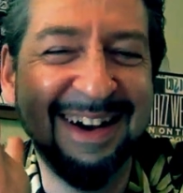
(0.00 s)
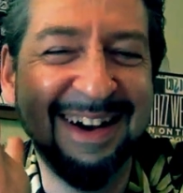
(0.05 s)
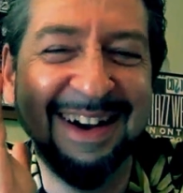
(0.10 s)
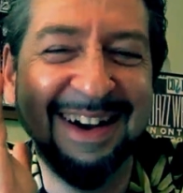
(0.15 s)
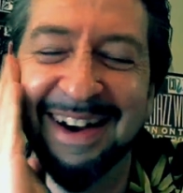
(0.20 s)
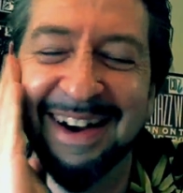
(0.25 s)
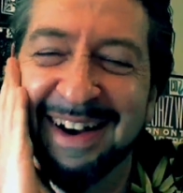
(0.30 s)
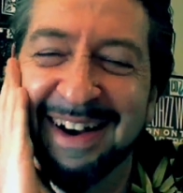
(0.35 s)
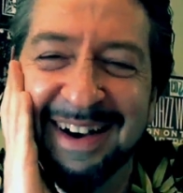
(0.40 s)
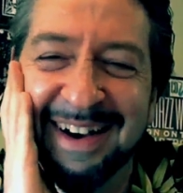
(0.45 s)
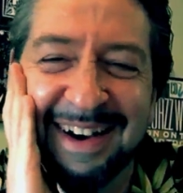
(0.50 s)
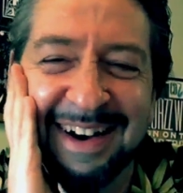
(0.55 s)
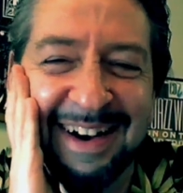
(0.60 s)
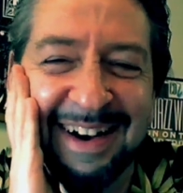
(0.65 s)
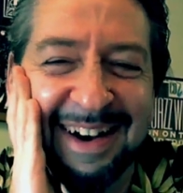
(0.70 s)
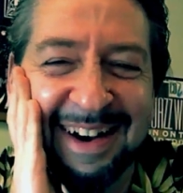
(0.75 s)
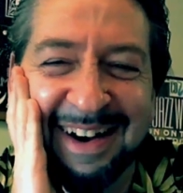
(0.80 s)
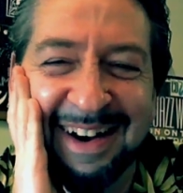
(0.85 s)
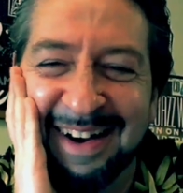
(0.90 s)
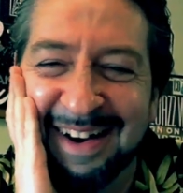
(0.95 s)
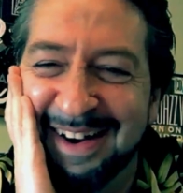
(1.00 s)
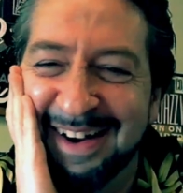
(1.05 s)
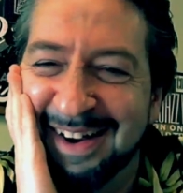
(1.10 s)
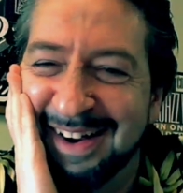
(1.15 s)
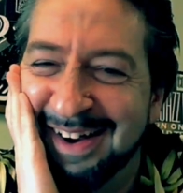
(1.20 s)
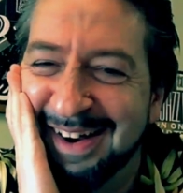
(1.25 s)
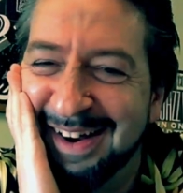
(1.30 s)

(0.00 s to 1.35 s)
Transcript: I don't have a